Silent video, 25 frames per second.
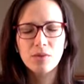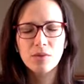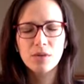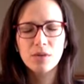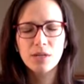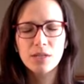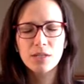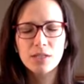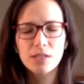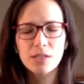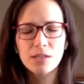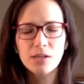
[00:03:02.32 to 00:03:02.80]

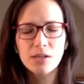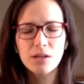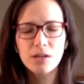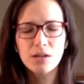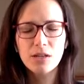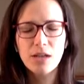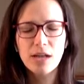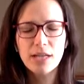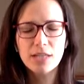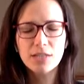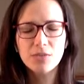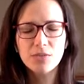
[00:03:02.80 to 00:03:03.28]
We're going to start
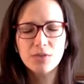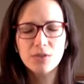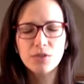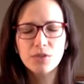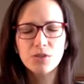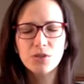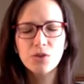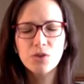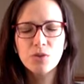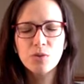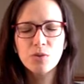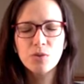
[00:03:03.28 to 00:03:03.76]
class with
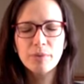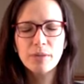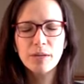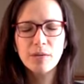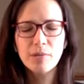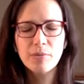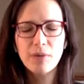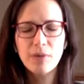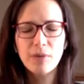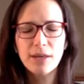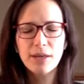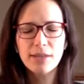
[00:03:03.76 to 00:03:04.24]
2
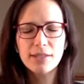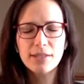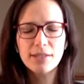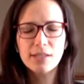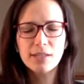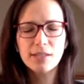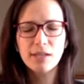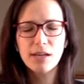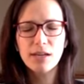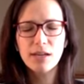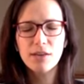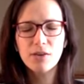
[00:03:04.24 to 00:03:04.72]
big breaths
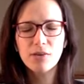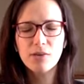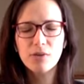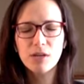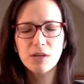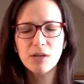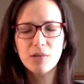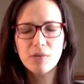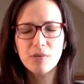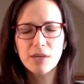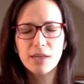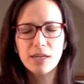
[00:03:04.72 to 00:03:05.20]
together.
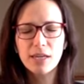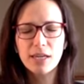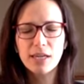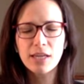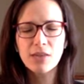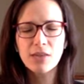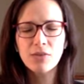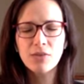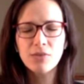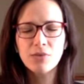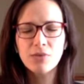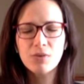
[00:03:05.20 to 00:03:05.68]
We're going to breathe
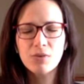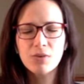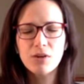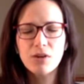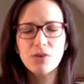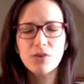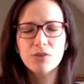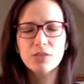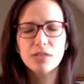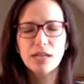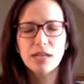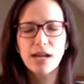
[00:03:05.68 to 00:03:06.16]
in through the
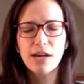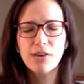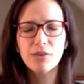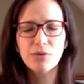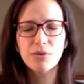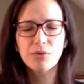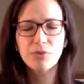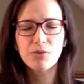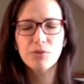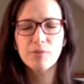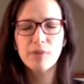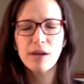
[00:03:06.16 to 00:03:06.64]
nose and
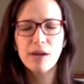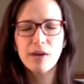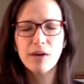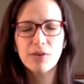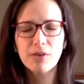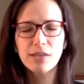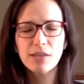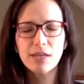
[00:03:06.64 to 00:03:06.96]
out through the mouth.